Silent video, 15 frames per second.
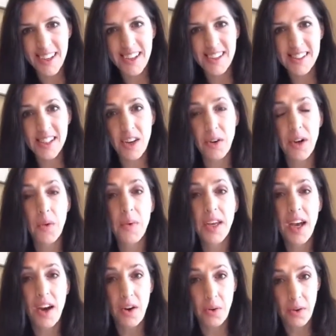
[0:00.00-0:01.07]
So here we
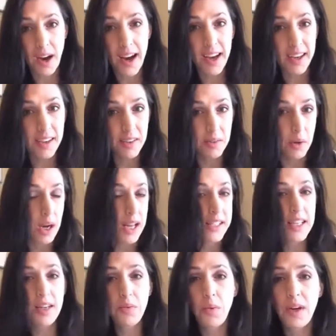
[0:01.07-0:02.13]
go. I what I
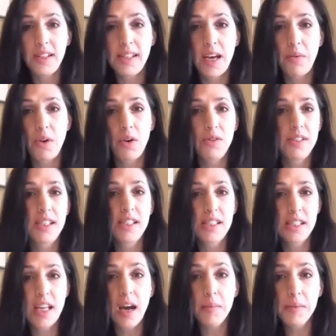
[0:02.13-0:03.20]
did was I wrote six
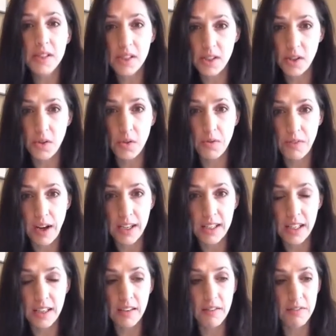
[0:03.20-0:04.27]
steps to
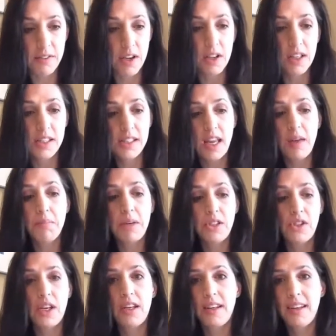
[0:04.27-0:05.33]
finding fearless
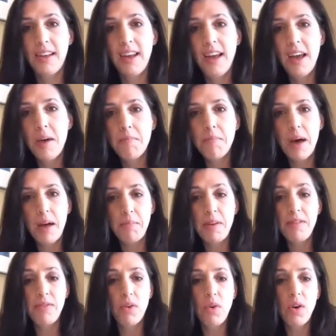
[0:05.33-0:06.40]
ambition, but
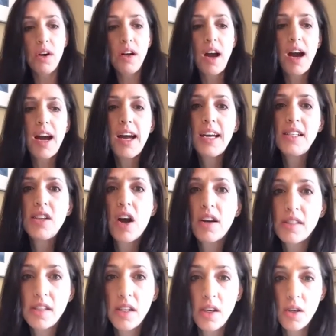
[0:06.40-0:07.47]
before I talk
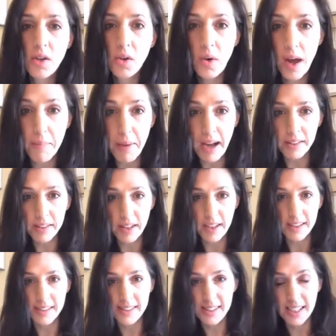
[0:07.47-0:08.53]
to you about
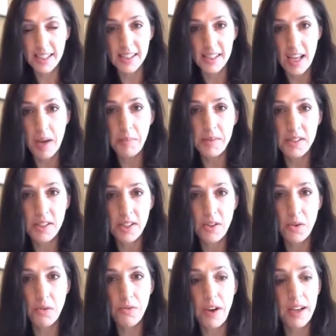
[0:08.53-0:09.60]
the six steps
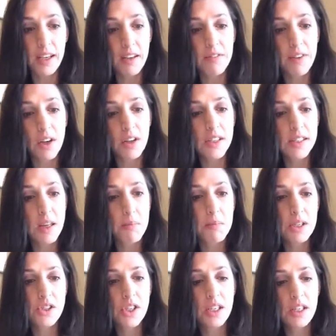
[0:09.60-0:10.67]
to finding fearless
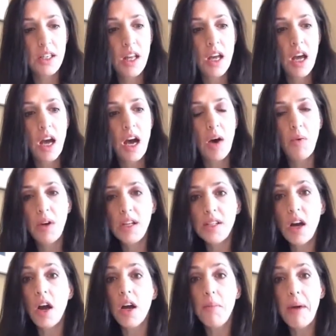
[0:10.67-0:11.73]
ambition, I want to
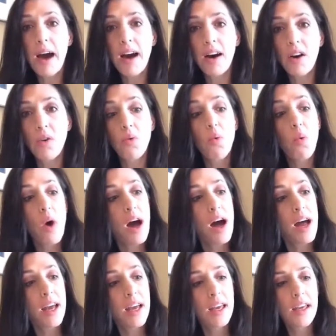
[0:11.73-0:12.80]
talk about
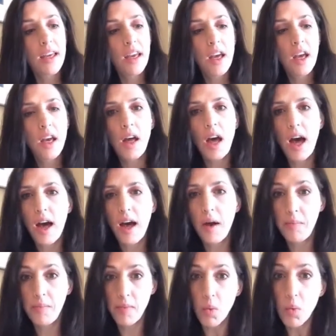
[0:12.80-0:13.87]
why
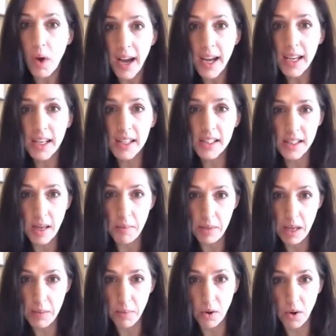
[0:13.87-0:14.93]
um, why it is that
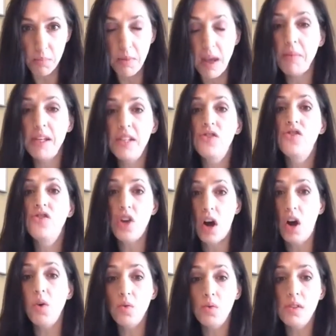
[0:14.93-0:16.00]
people maybe
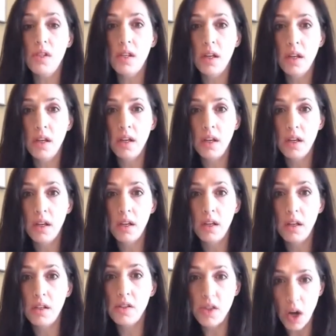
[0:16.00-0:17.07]
don't
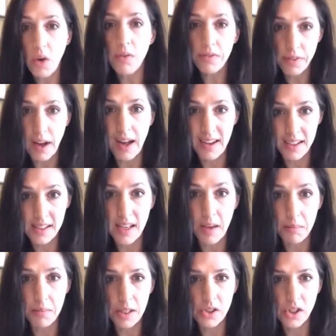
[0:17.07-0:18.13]
don't find
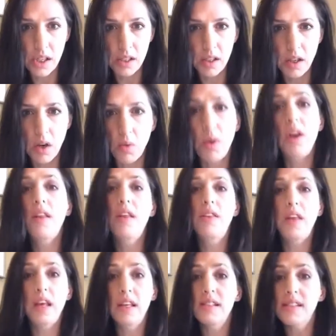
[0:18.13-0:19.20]
ambition. You know, what are the
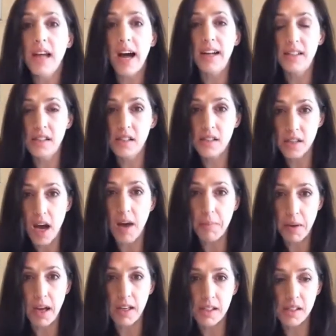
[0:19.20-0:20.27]
things that stop
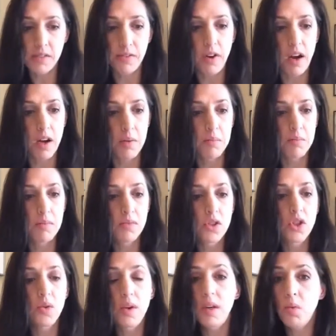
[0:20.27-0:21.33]
us from
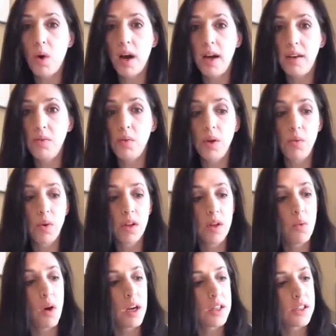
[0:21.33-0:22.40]
doing what we
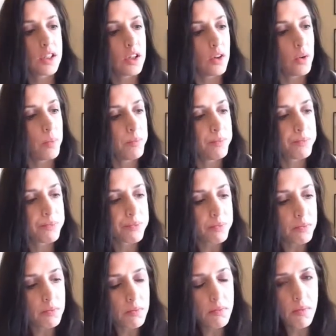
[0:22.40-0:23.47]
really want to do?
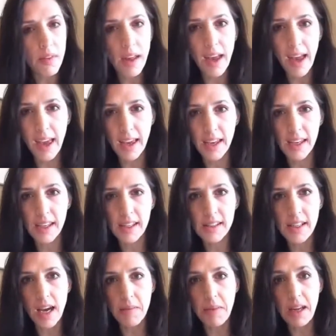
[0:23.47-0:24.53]
And
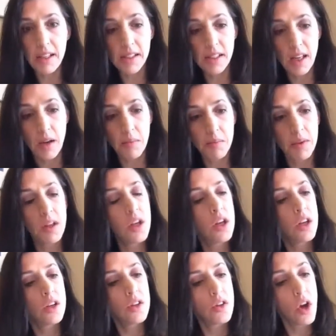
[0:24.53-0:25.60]
I made some
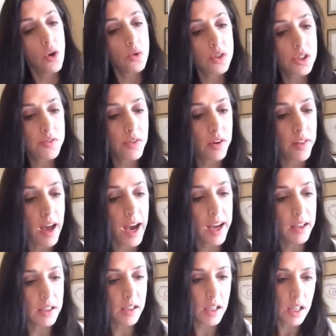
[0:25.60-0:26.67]
notes for that.